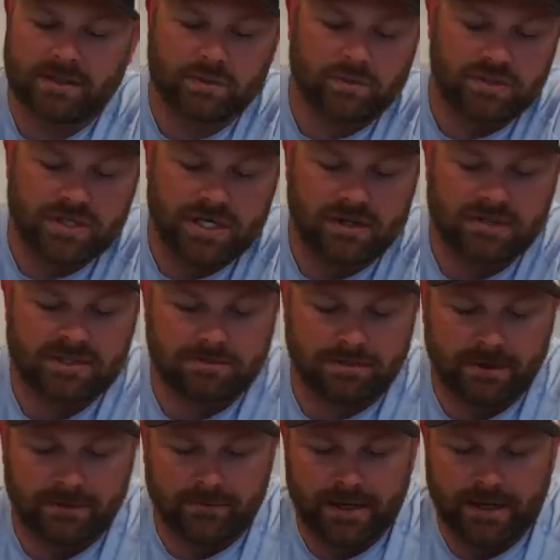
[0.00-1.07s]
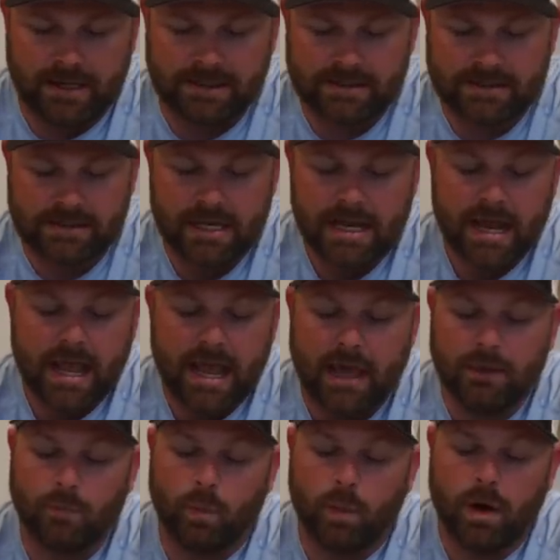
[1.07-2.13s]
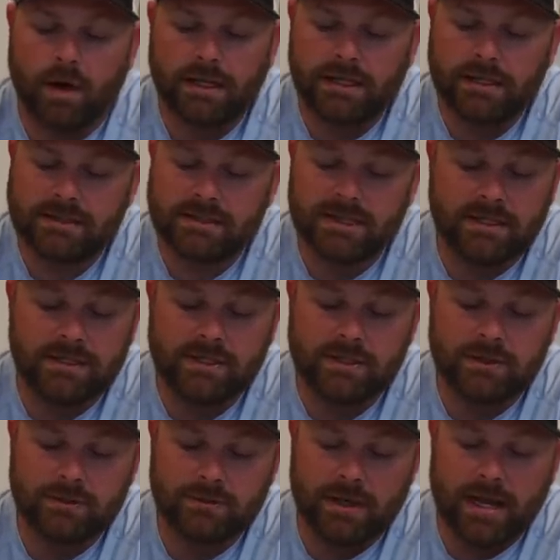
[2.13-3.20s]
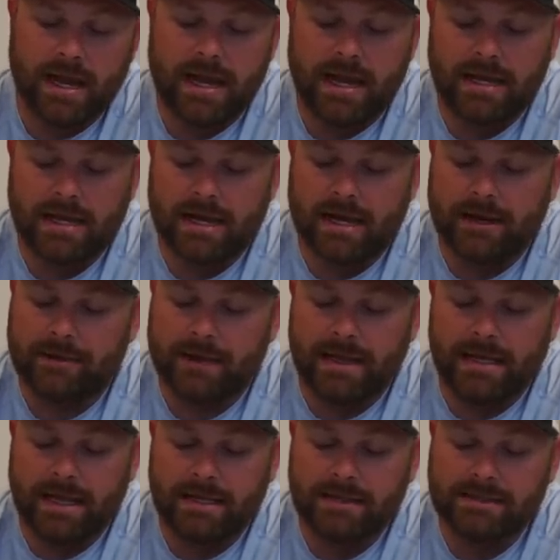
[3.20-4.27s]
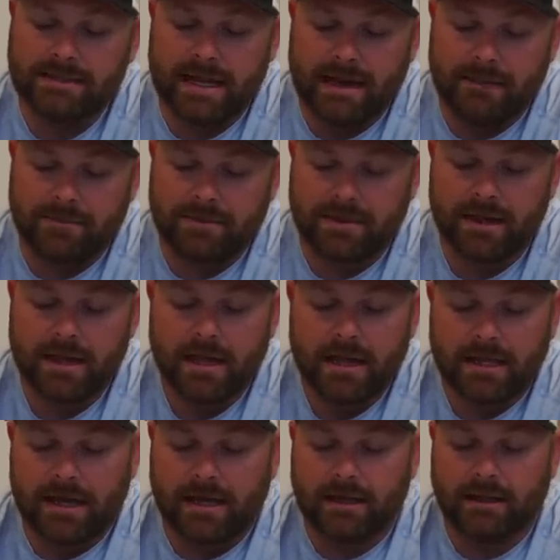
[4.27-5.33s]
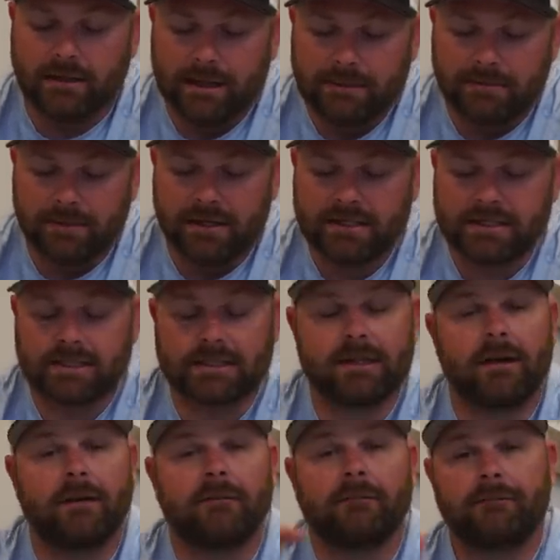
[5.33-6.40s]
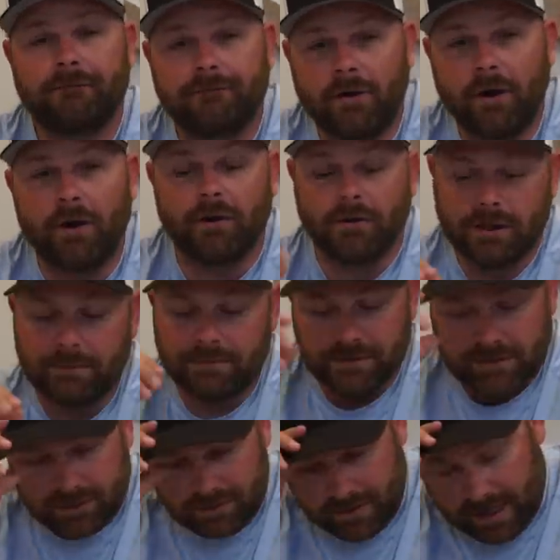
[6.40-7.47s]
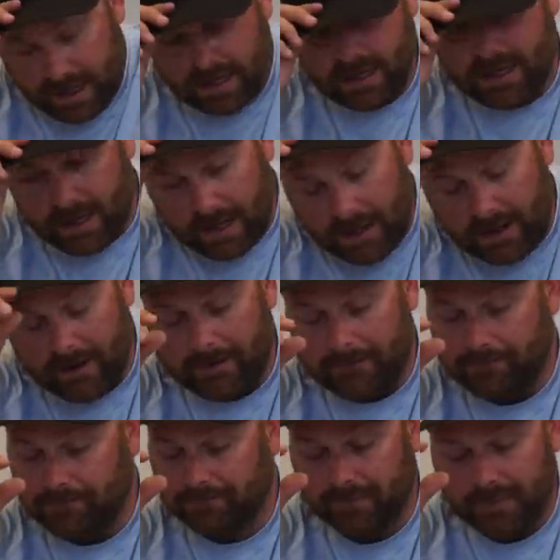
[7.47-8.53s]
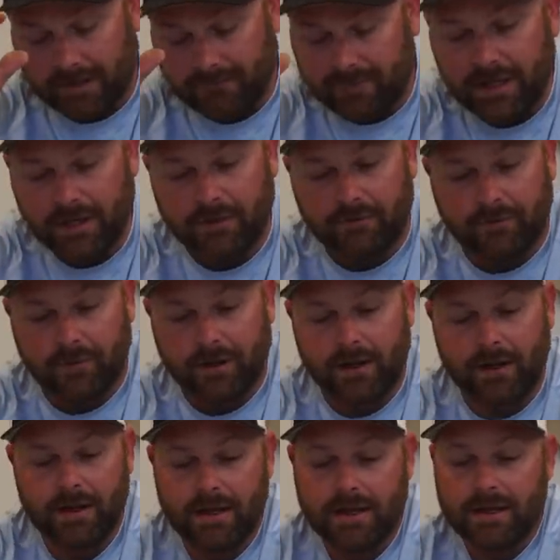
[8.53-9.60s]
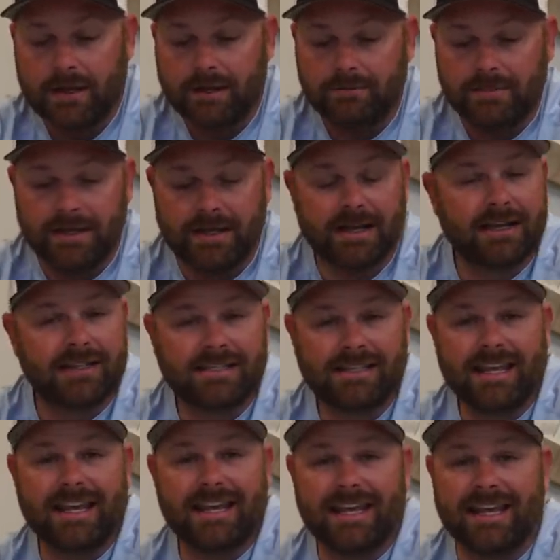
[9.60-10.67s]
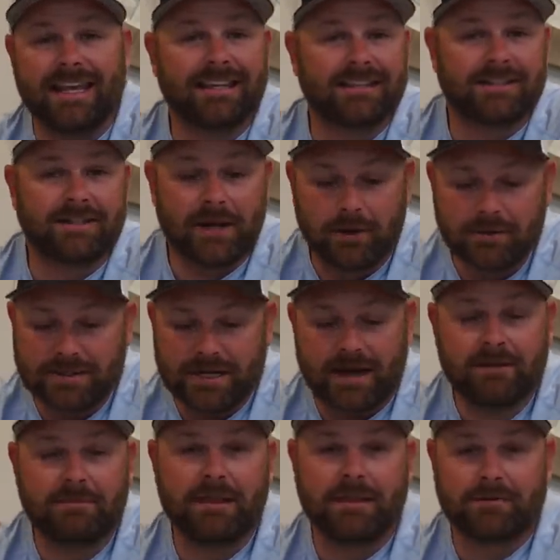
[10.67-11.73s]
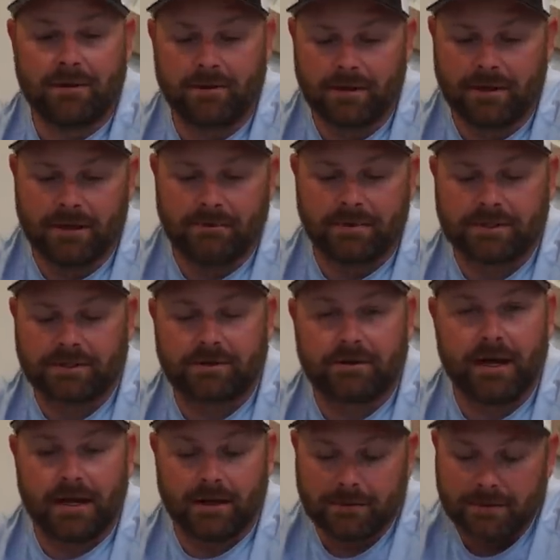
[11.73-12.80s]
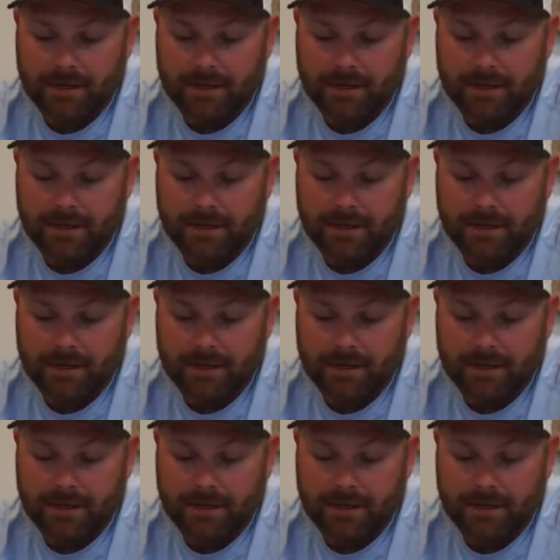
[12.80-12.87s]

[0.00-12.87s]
switching out split rings, and wanted to do a uh, an in-depth kind of lipless fall lipless crank uh, video for you because it is go time to be throwing a lipless crank.